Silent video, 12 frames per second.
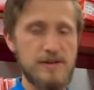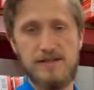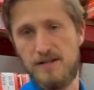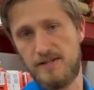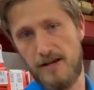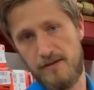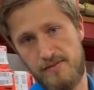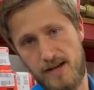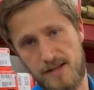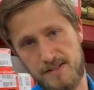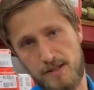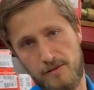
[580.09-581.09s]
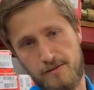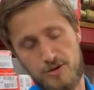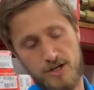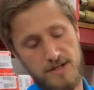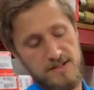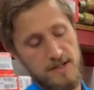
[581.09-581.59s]
It does have that
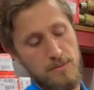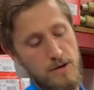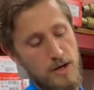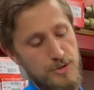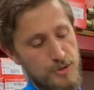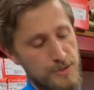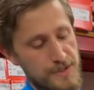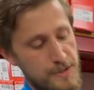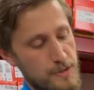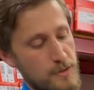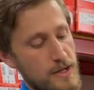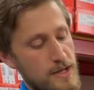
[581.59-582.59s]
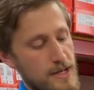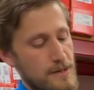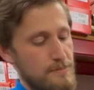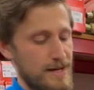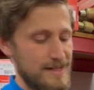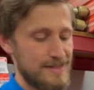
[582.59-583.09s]
self-adjusting module. So
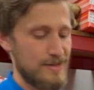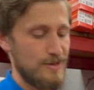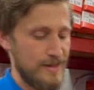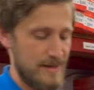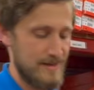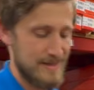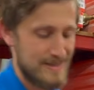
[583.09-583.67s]
basically the